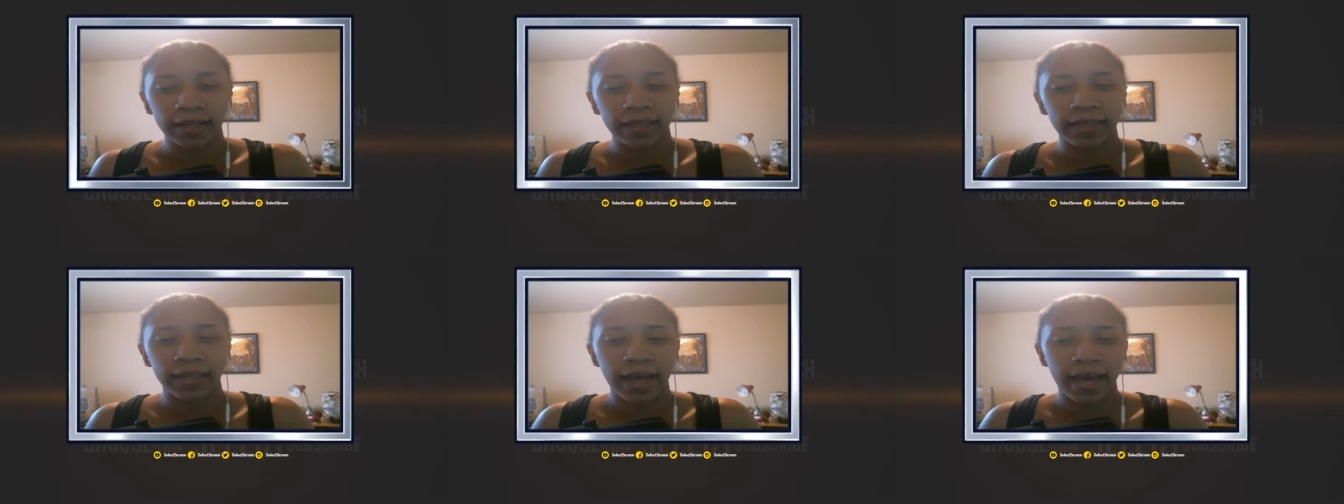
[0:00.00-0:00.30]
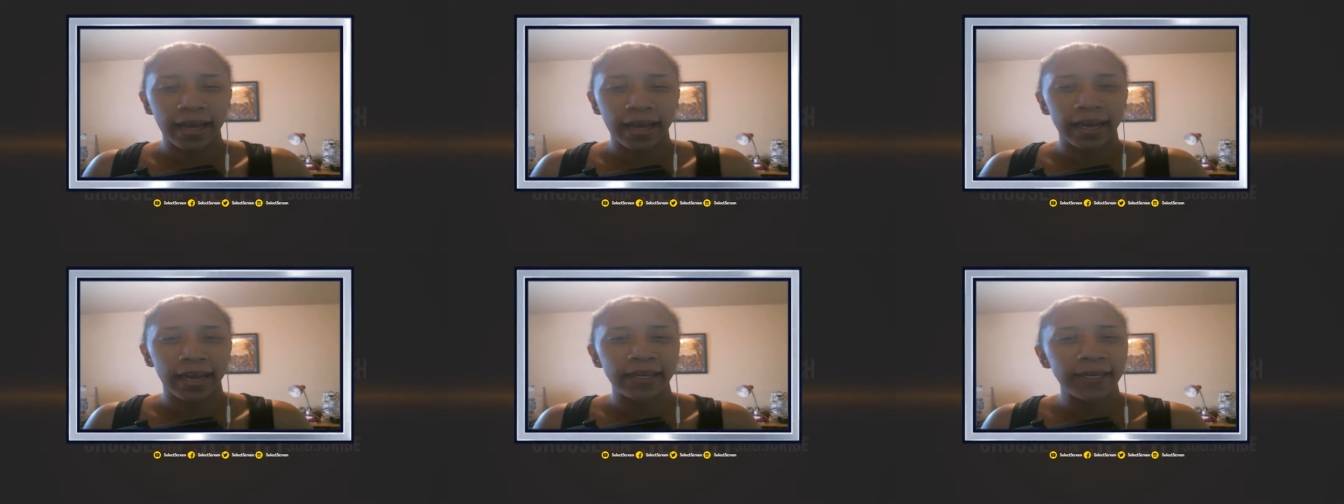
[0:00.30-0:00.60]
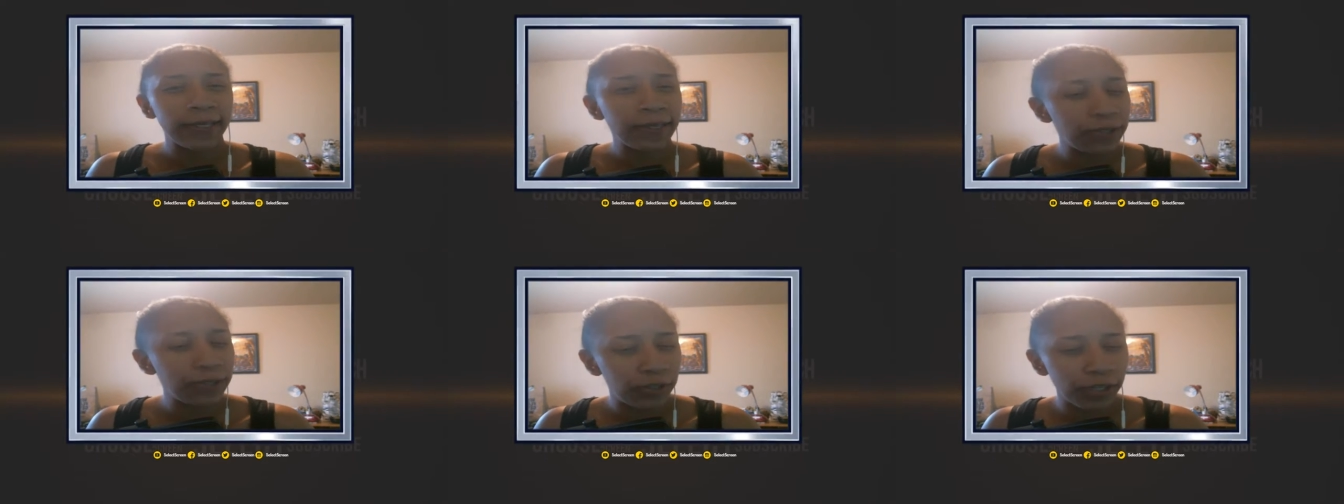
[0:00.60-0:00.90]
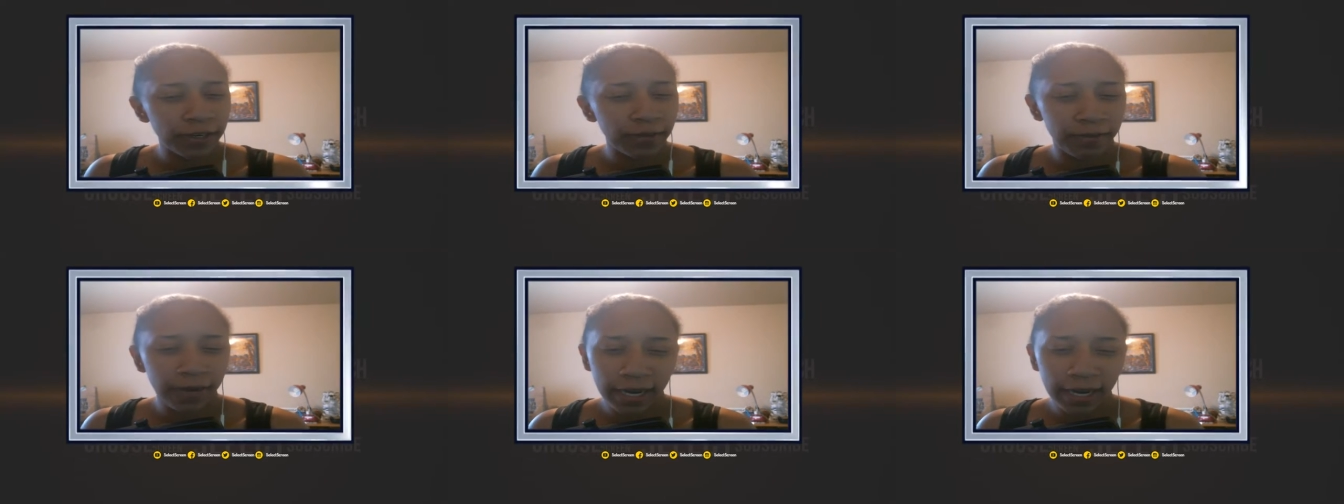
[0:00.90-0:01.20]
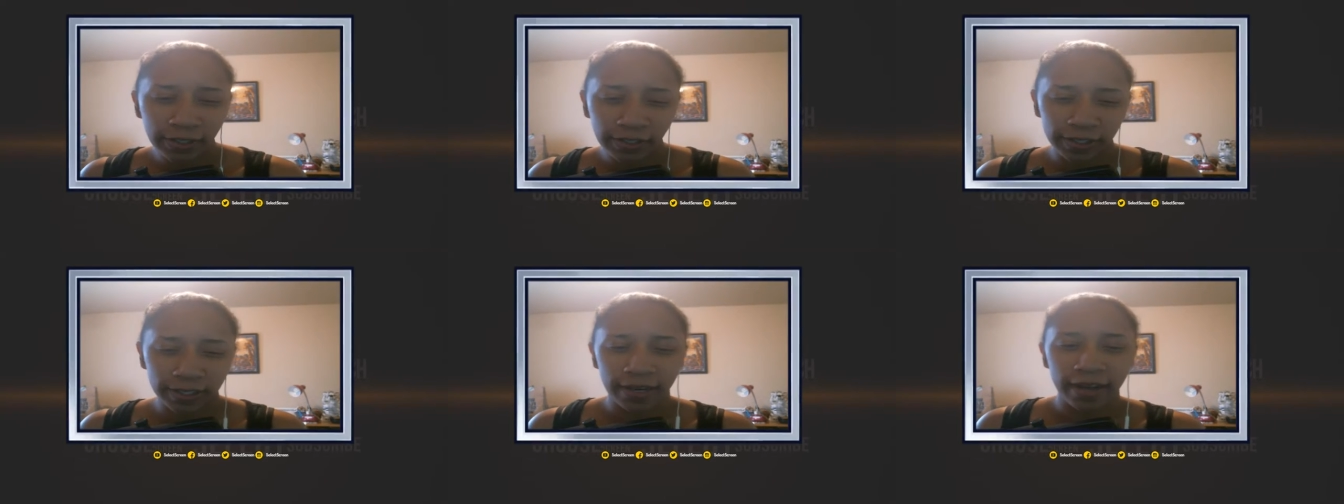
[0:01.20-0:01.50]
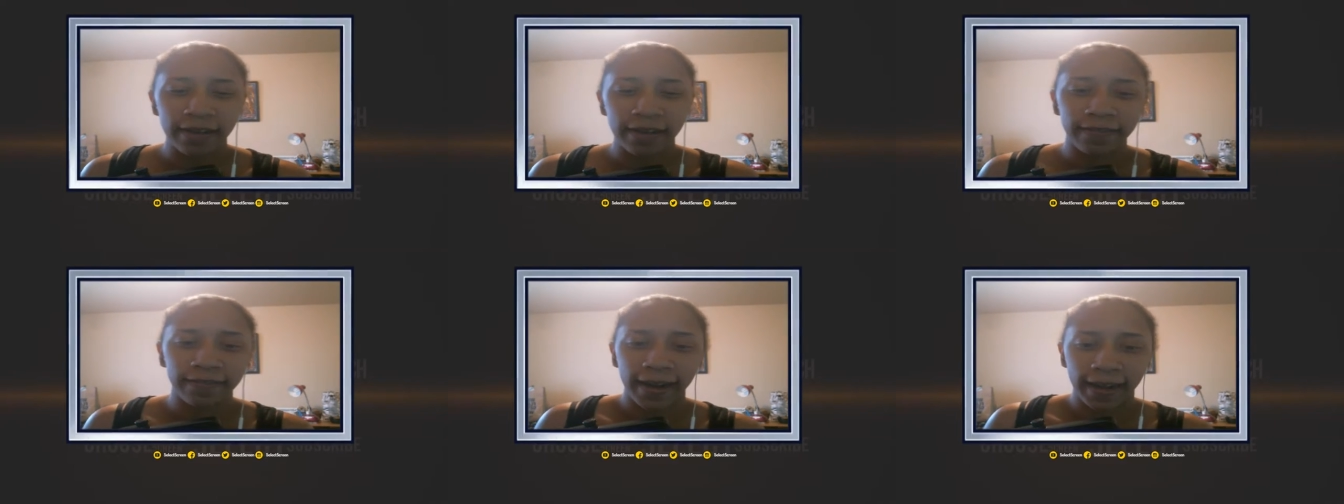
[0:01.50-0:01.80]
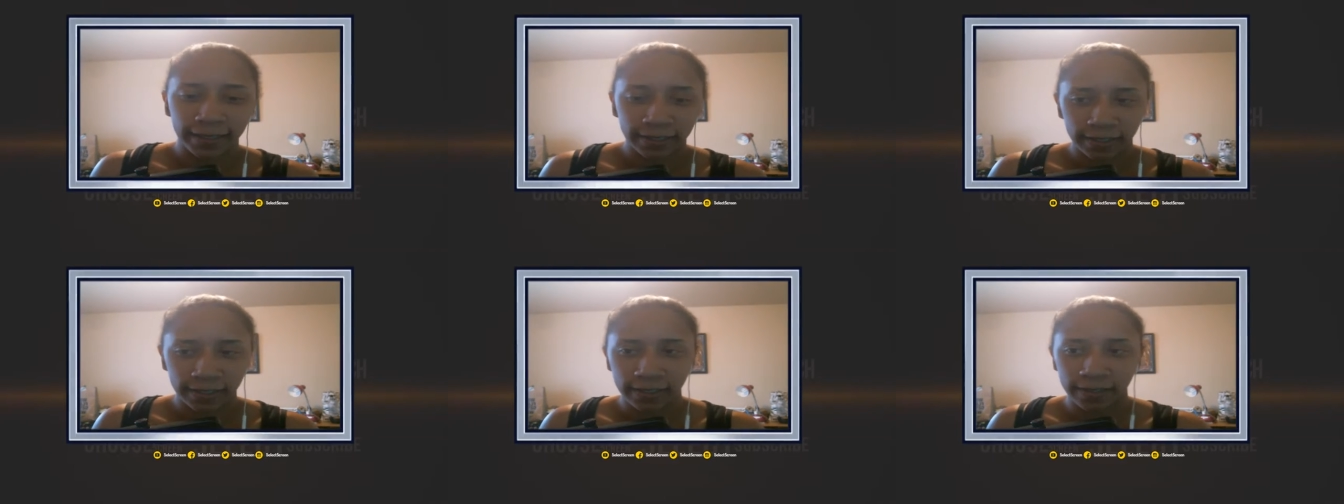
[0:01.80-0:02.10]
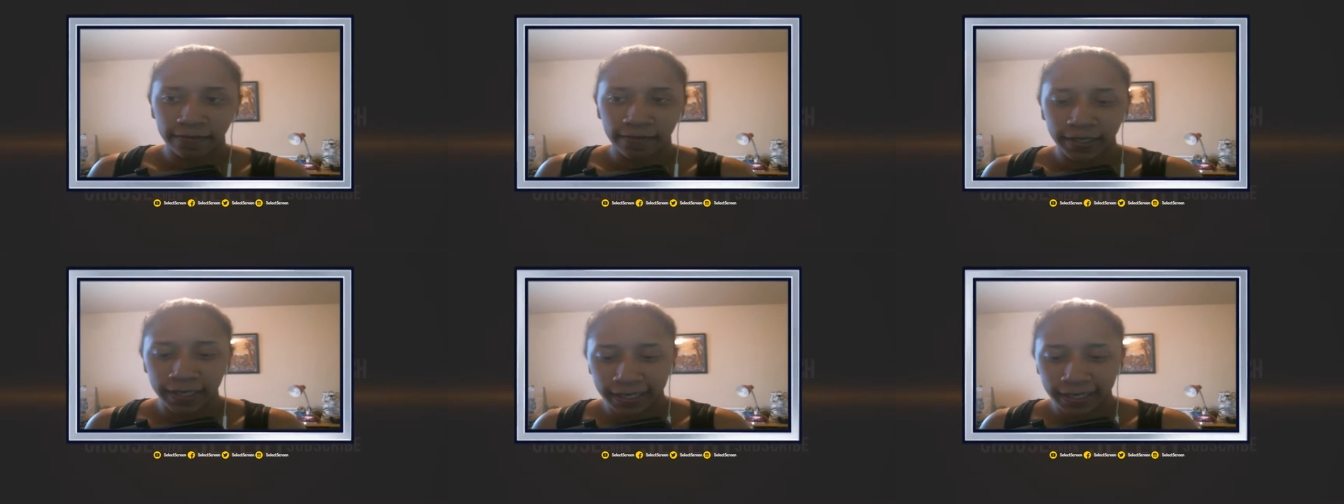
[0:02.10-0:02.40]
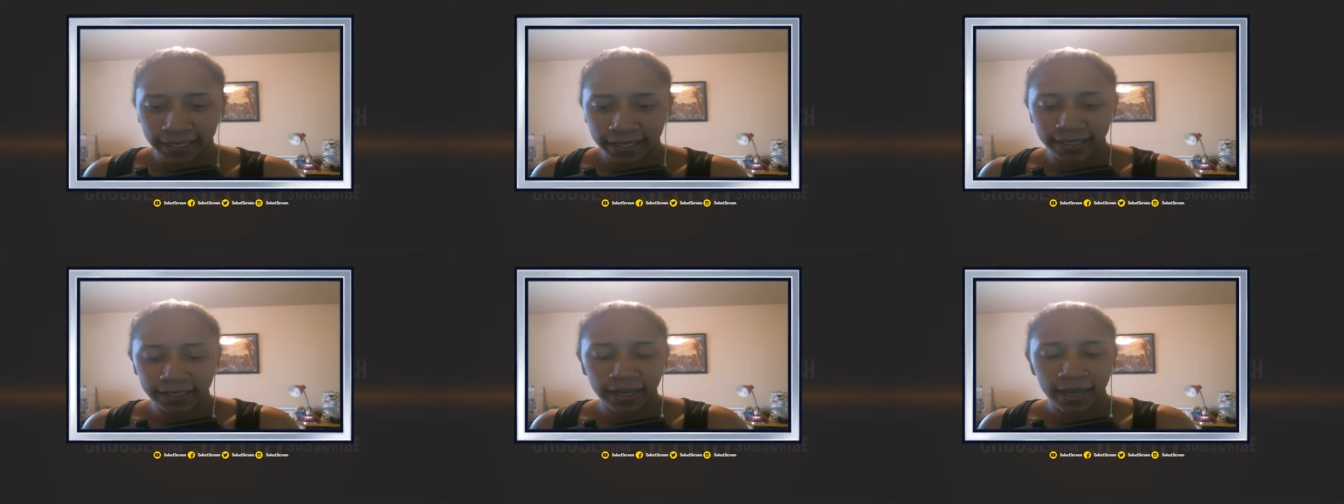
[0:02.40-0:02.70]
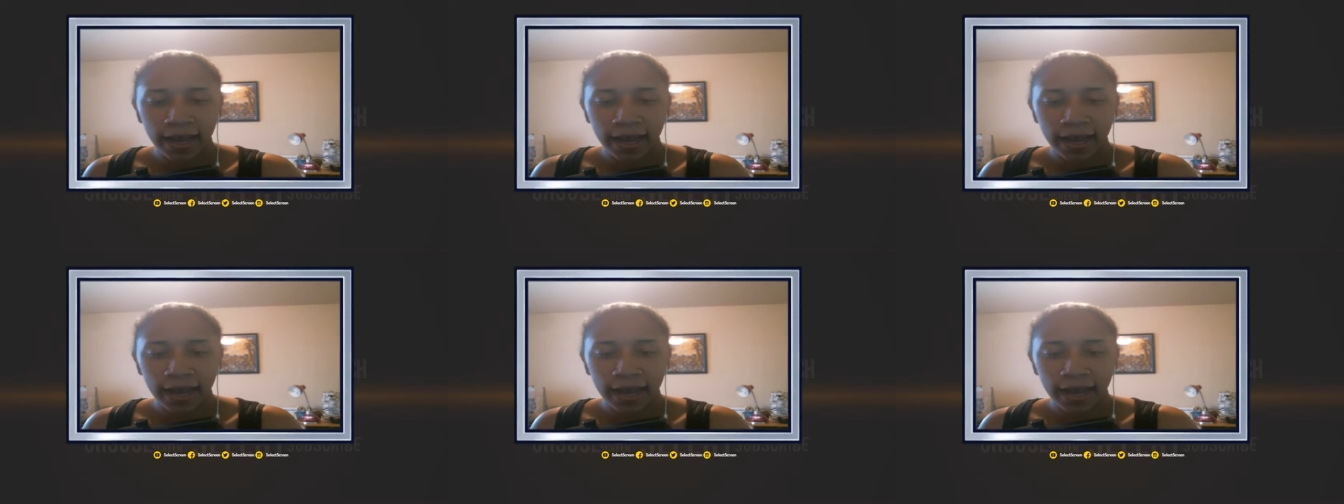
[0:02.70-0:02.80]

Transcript: like a new generation of Fast and the Furious.